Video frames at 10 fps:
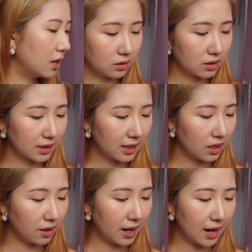
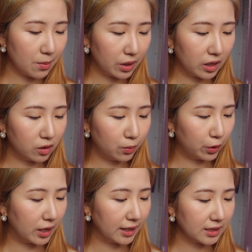Skinny eyebrow
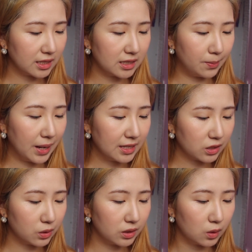product is a
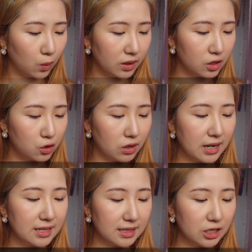pencil, it's the Wonder Dry,
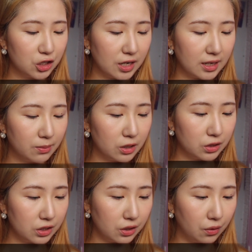and it's in the shade number
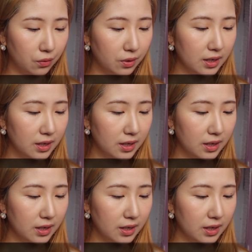2.